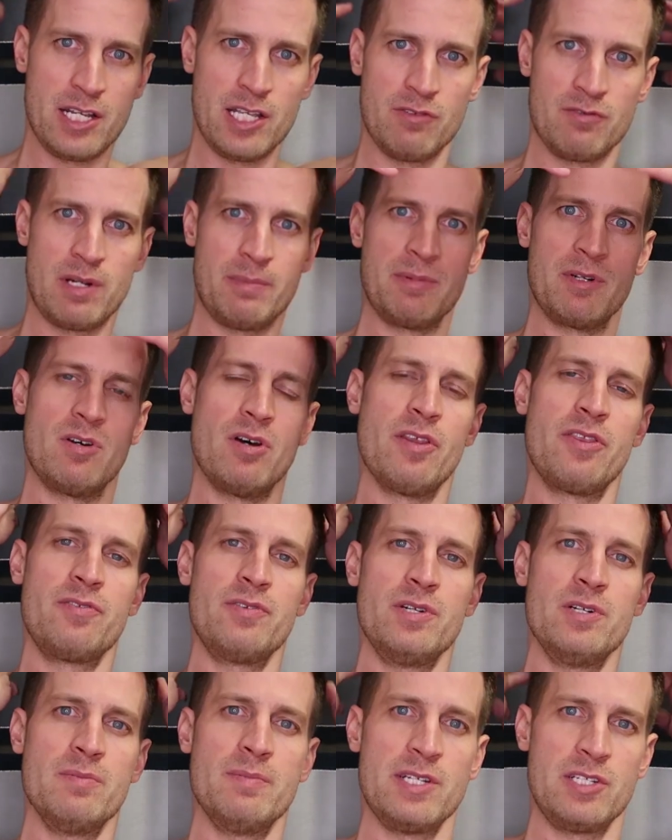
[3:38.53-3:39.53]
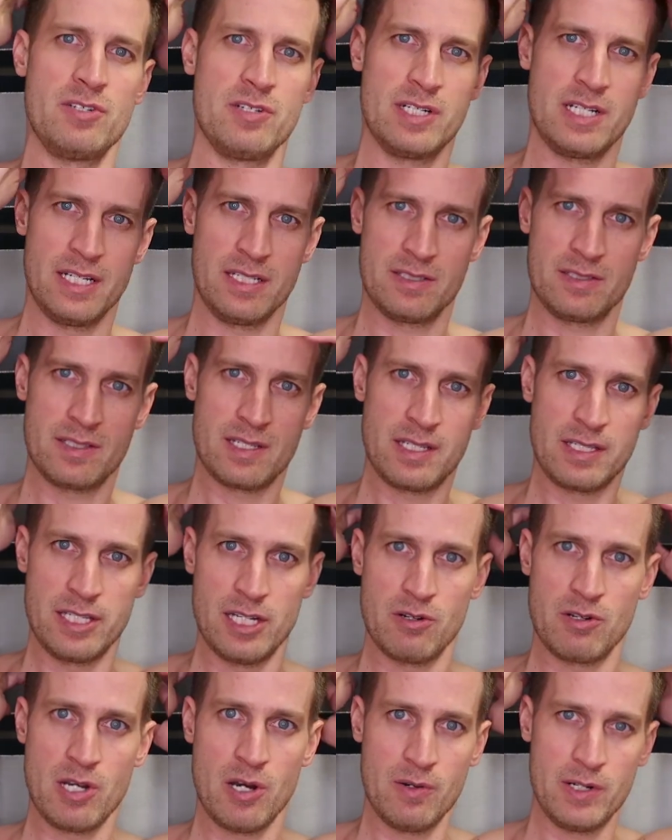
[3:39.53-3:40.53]
You rub it all through, make sure it's
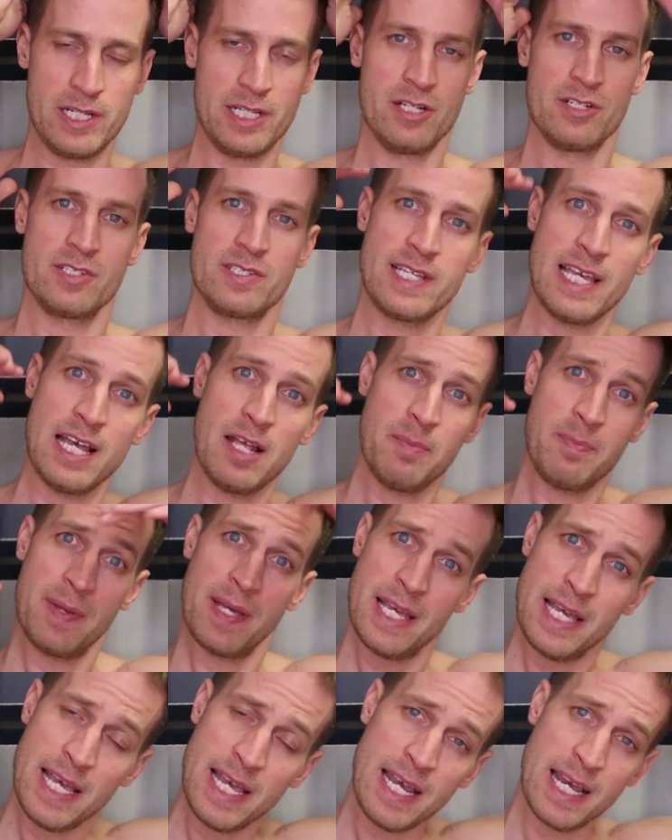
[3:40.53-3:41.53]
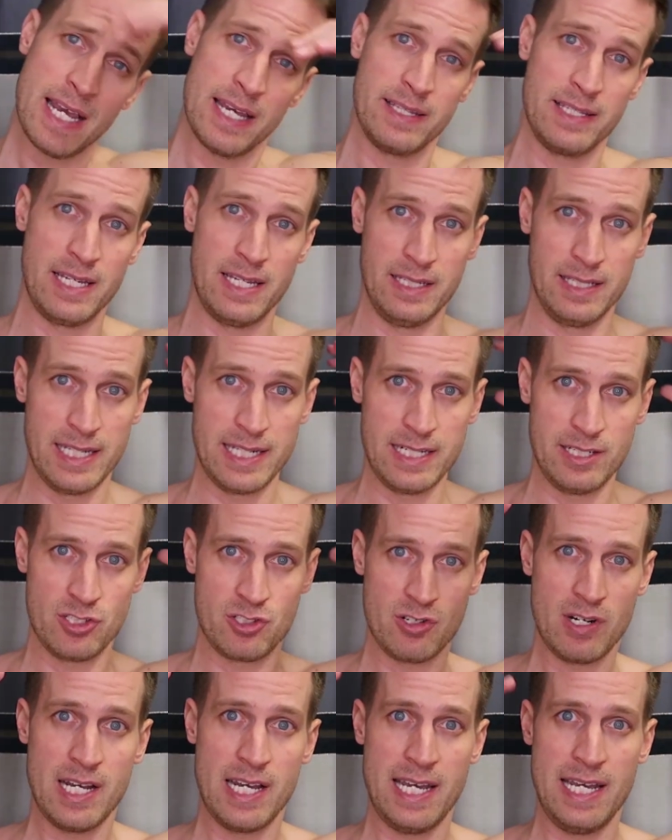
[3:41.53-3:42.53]
coating your scalp, and then let it
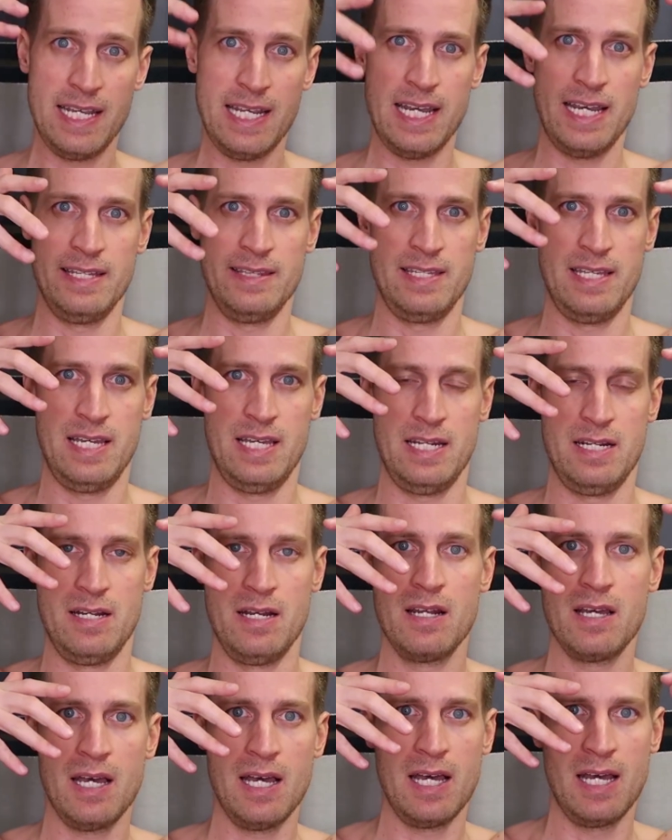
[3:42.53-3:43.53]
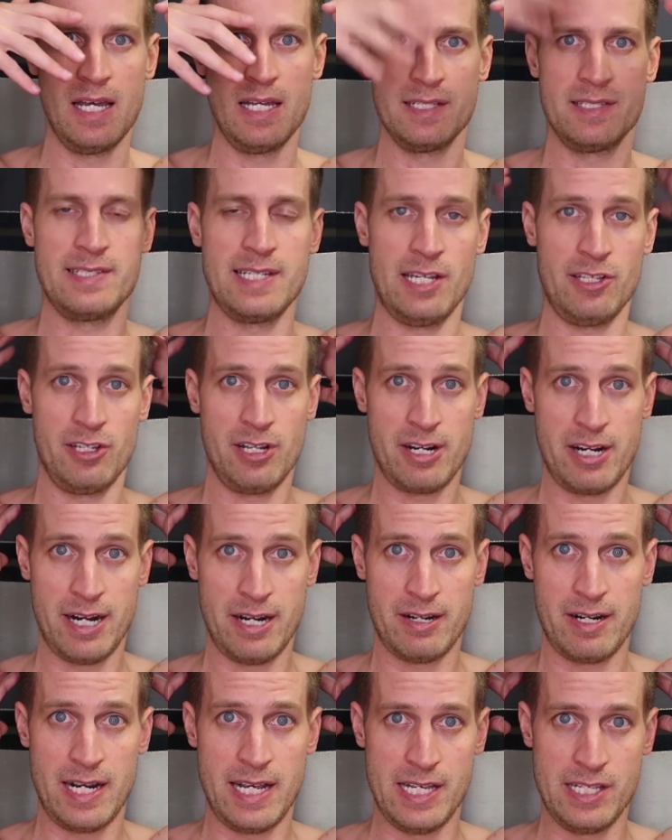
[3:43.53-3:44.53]
dry, and then style your
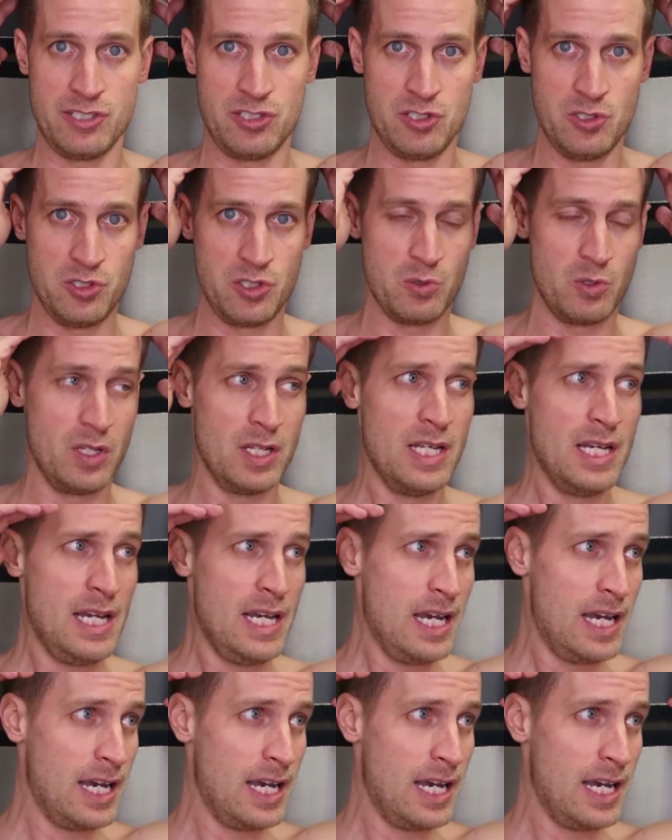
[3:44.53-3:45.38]
hair as usual.